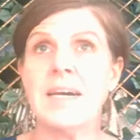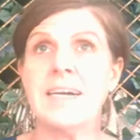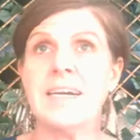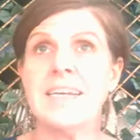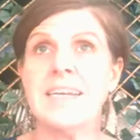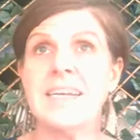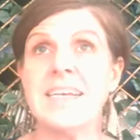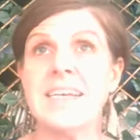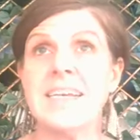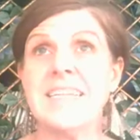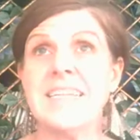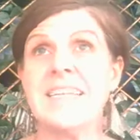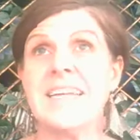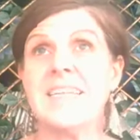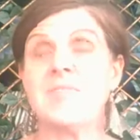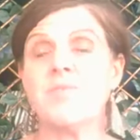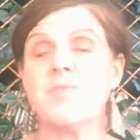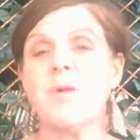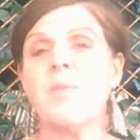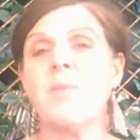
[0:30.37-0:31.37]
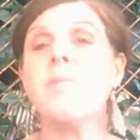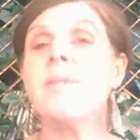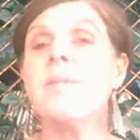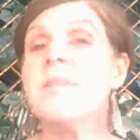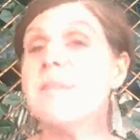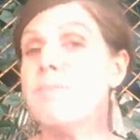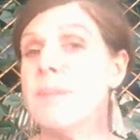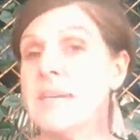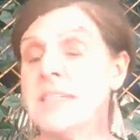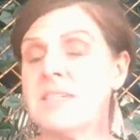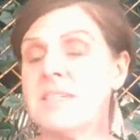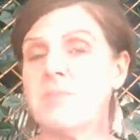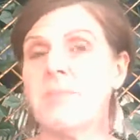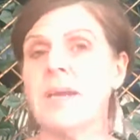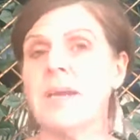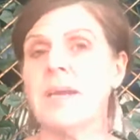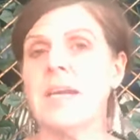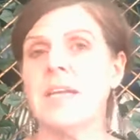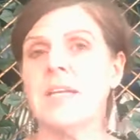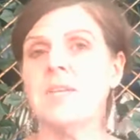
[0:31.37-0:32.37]
is probably the
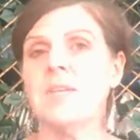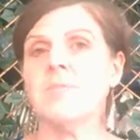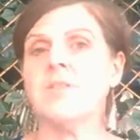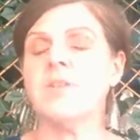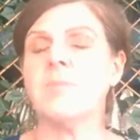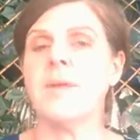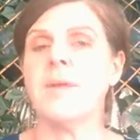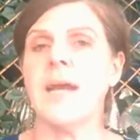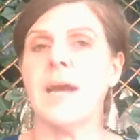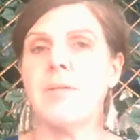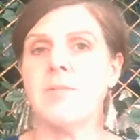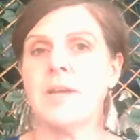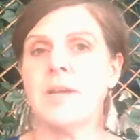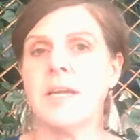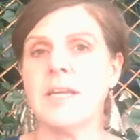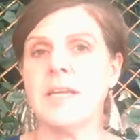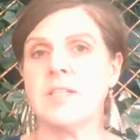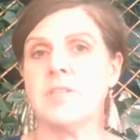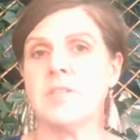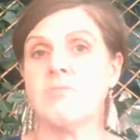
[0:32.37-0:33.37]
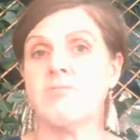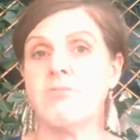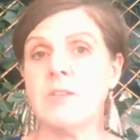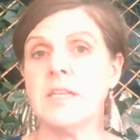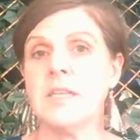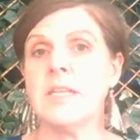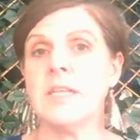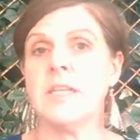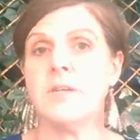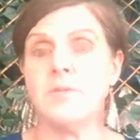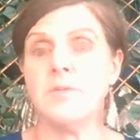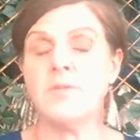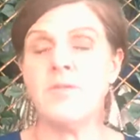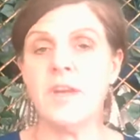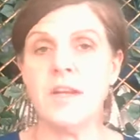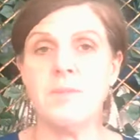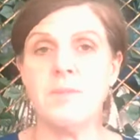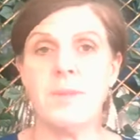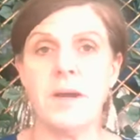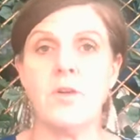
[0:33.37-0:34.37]
medium to be able to get some really good
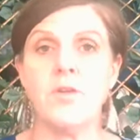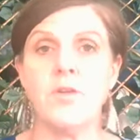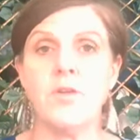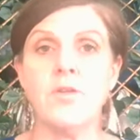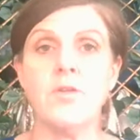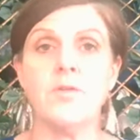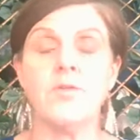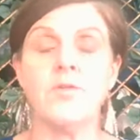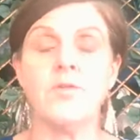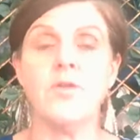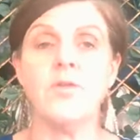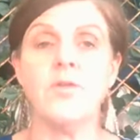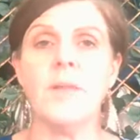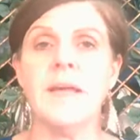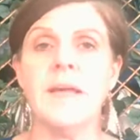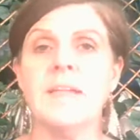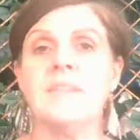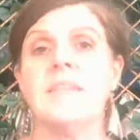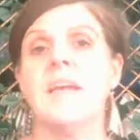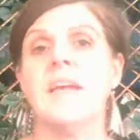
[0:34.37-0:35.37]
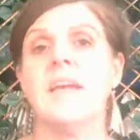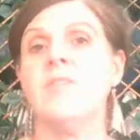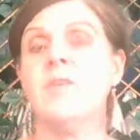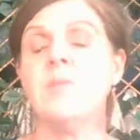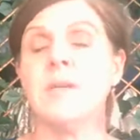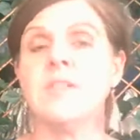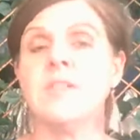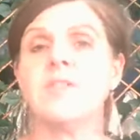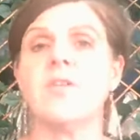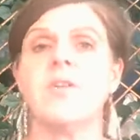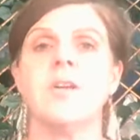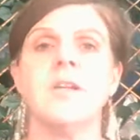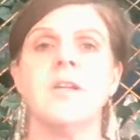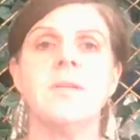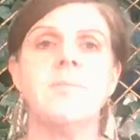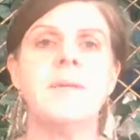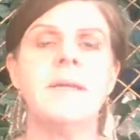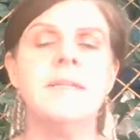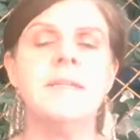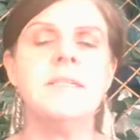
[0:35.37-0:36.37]
feedback on your floor plans. Everyone's got an
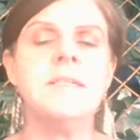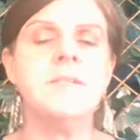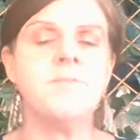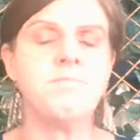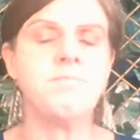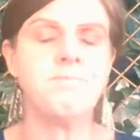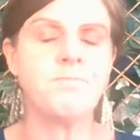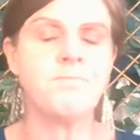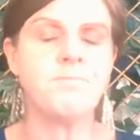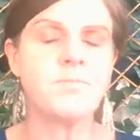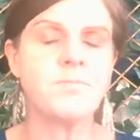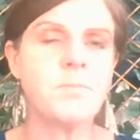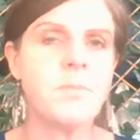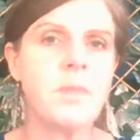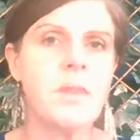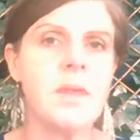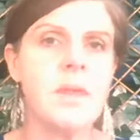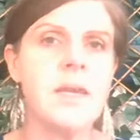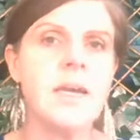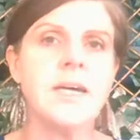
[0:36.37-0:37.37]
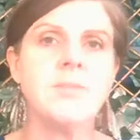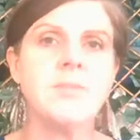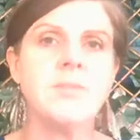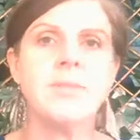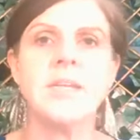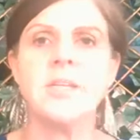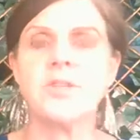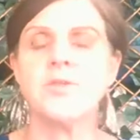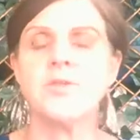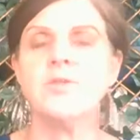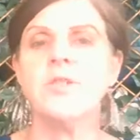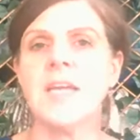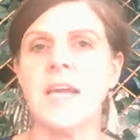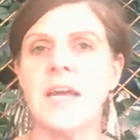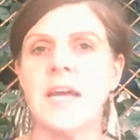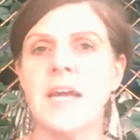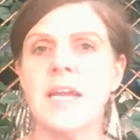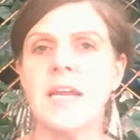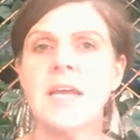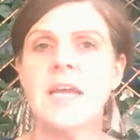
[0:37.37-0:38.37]
opinion, but it's good to
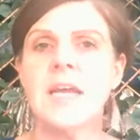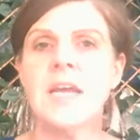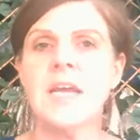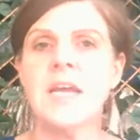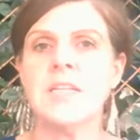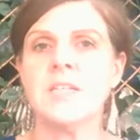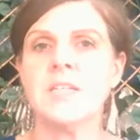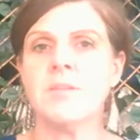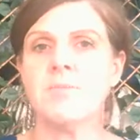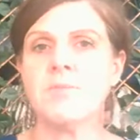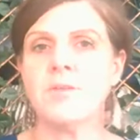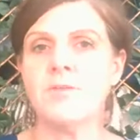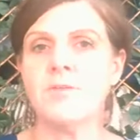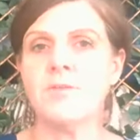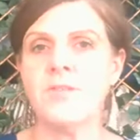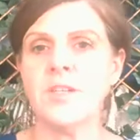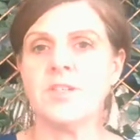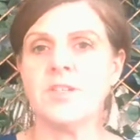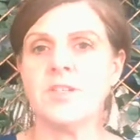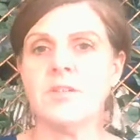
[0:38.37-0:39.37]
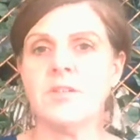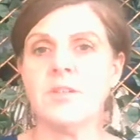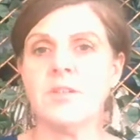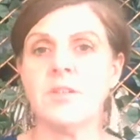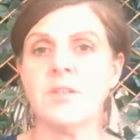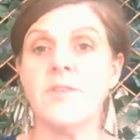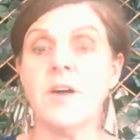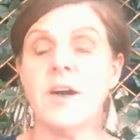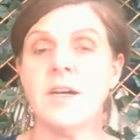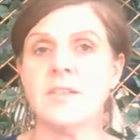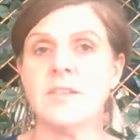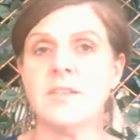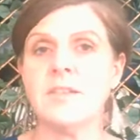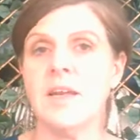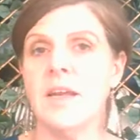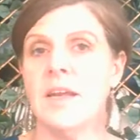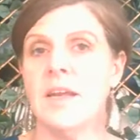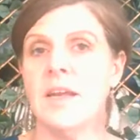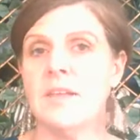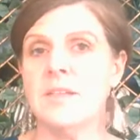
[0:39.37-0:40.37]
get some professional advice
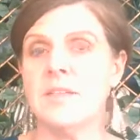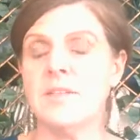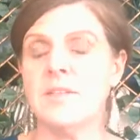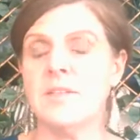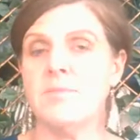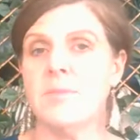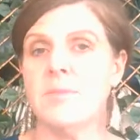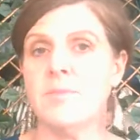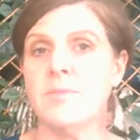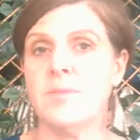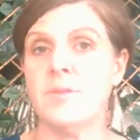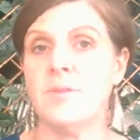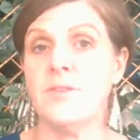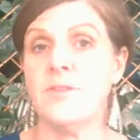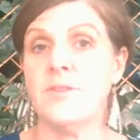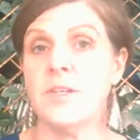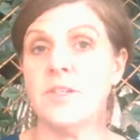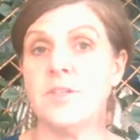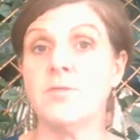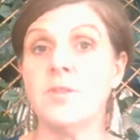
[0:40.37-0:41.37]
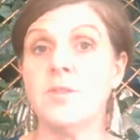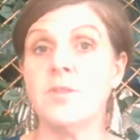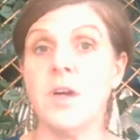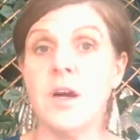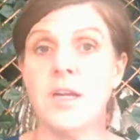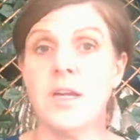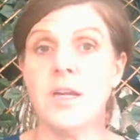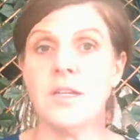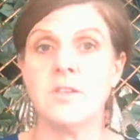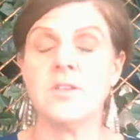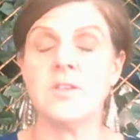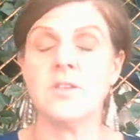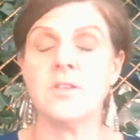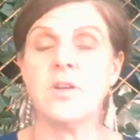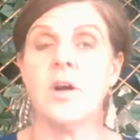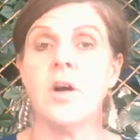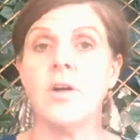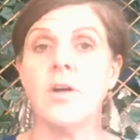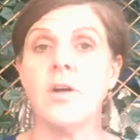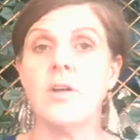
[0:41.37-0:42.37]
and some professional guidance
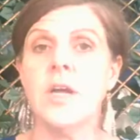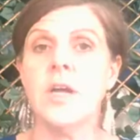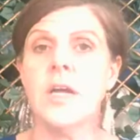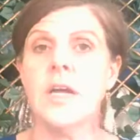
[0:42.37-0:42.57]
on,